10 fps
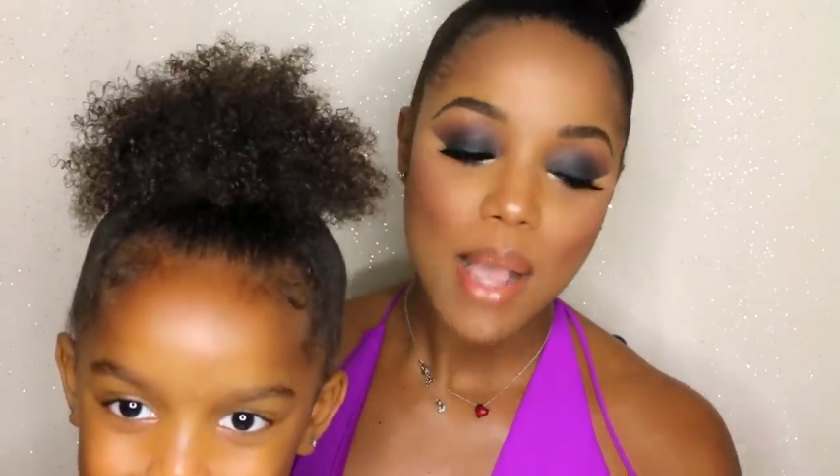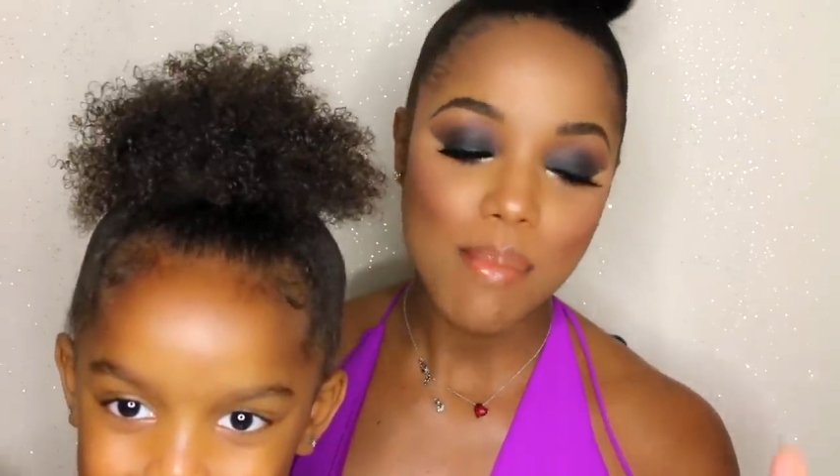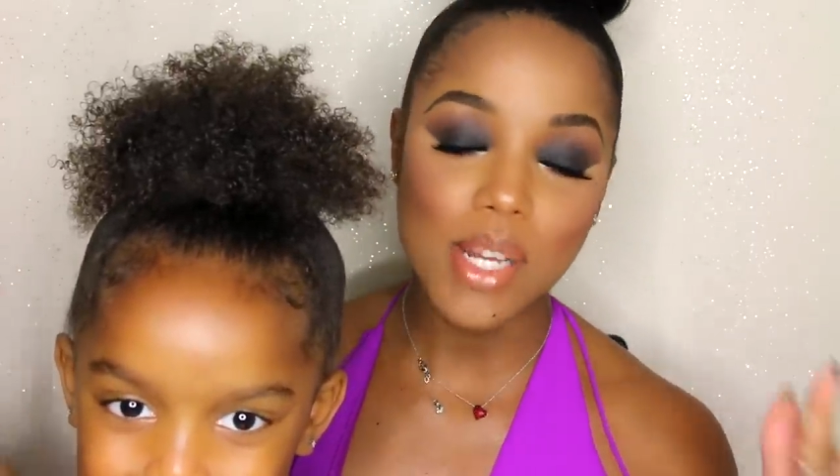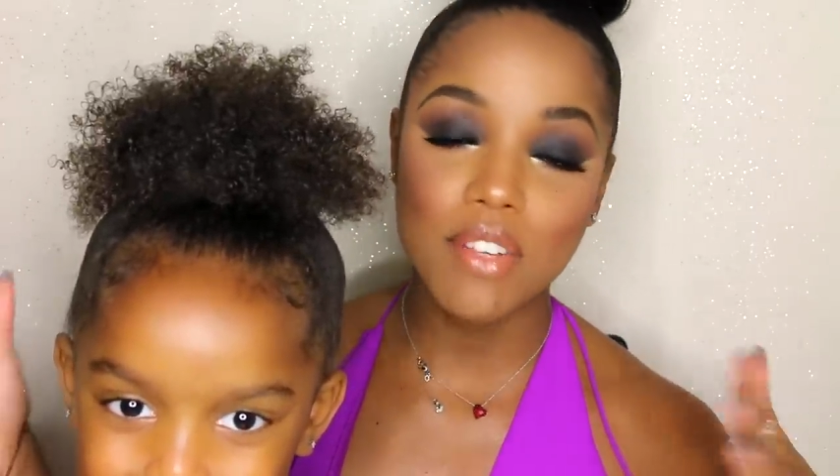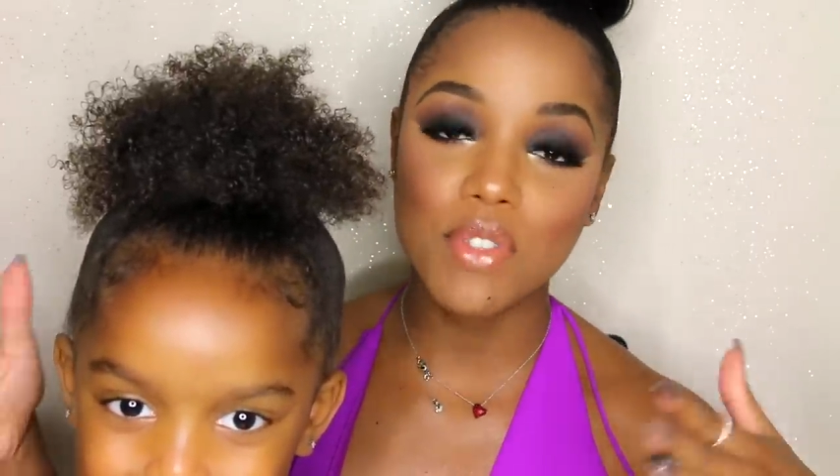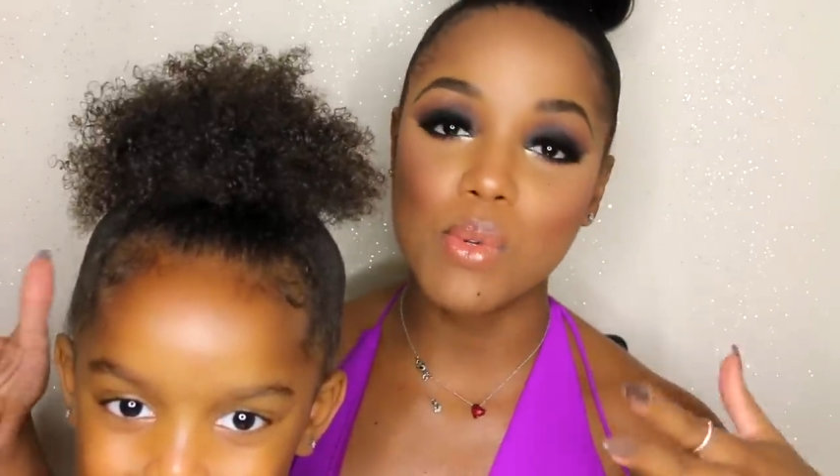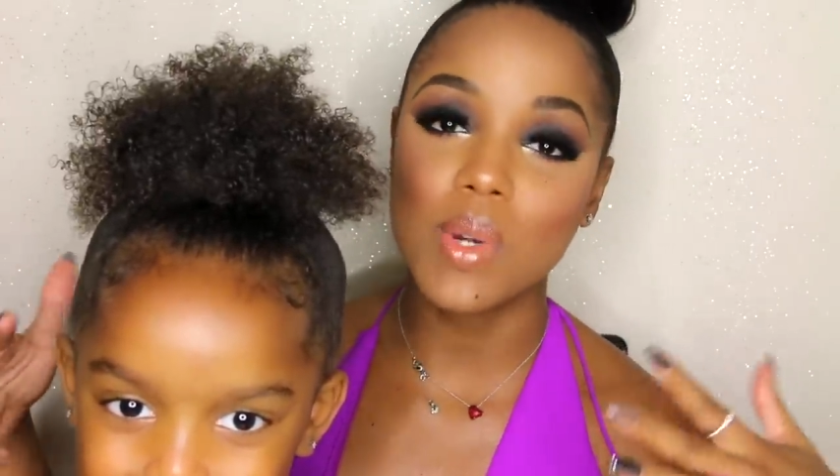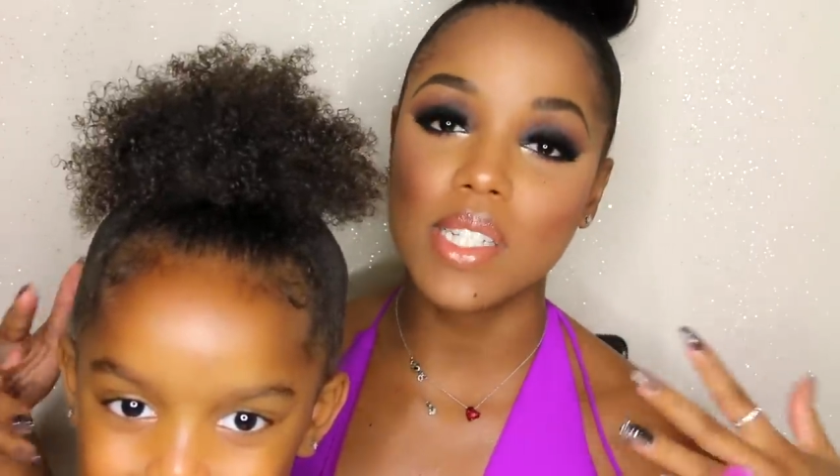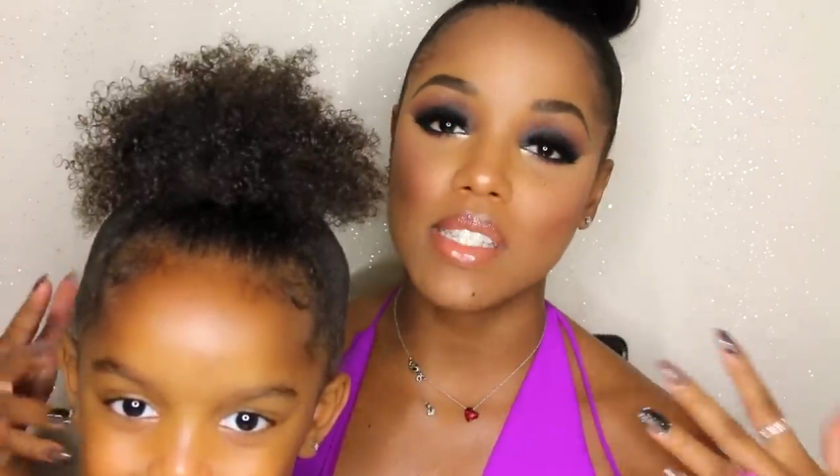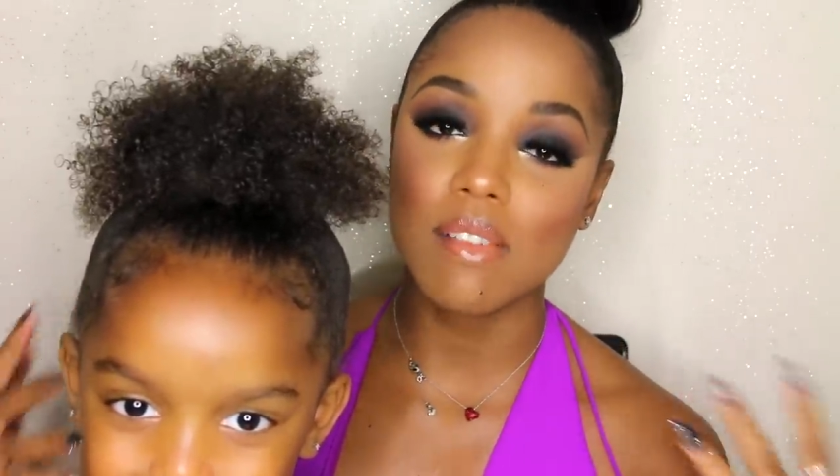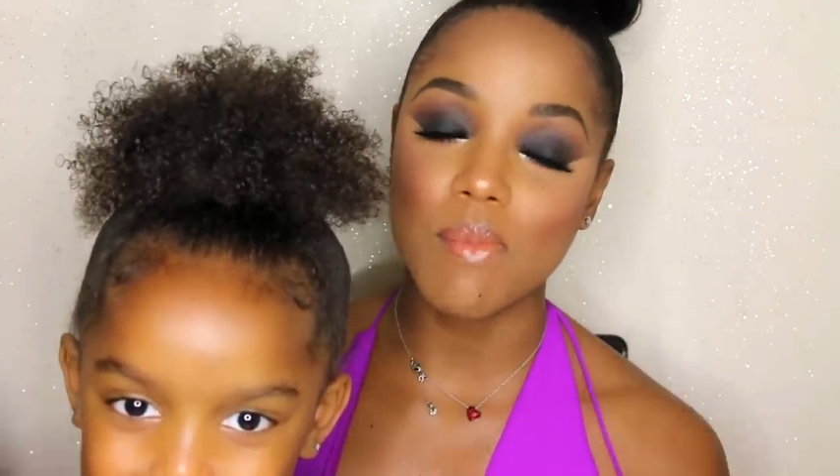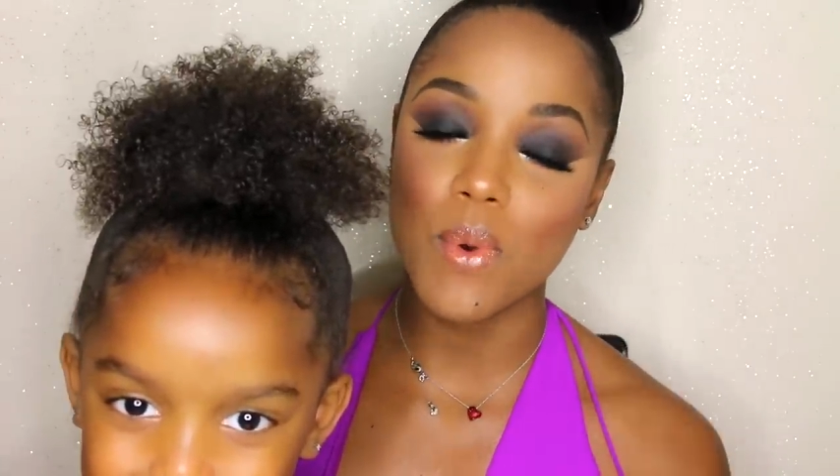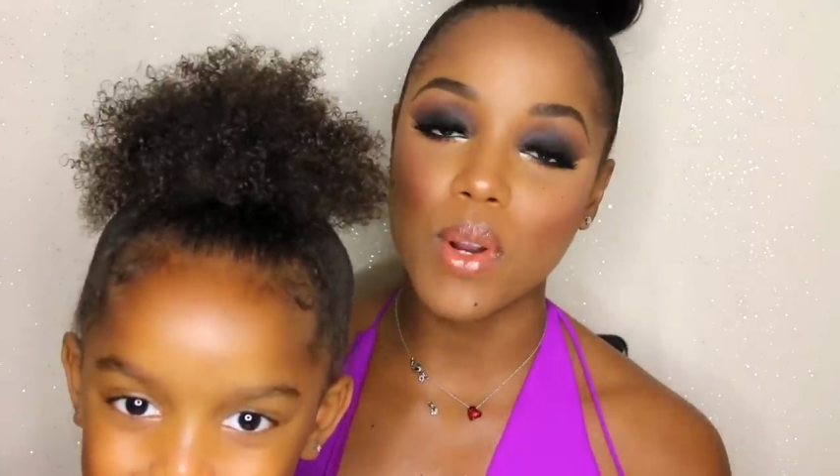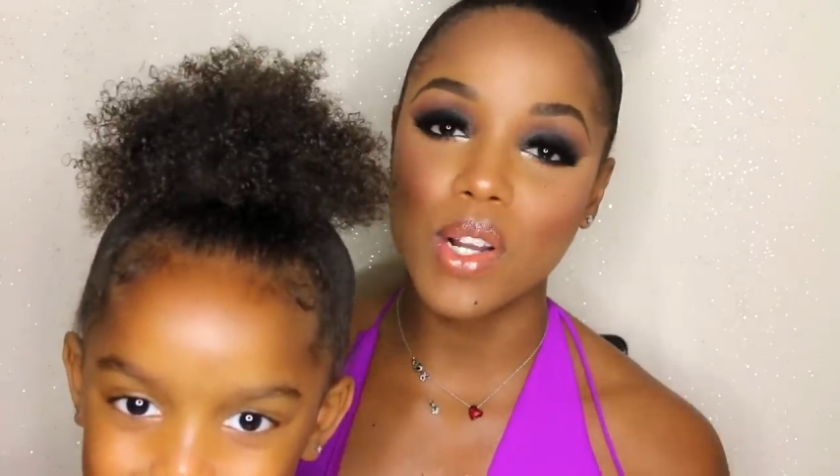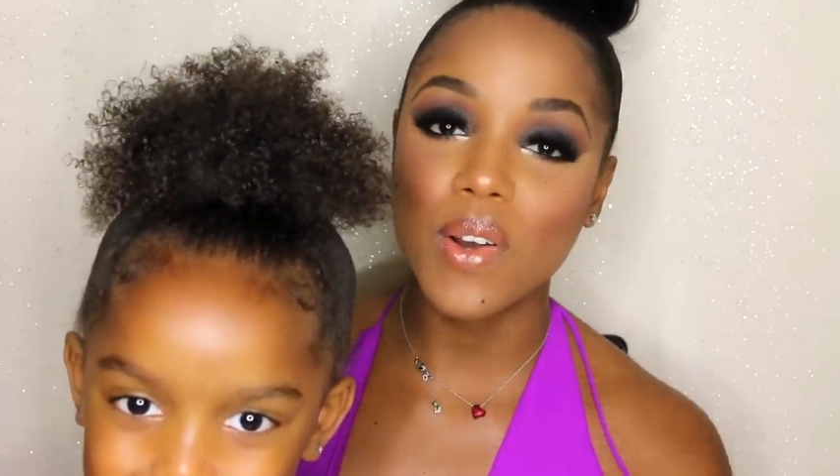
But if you want to see more,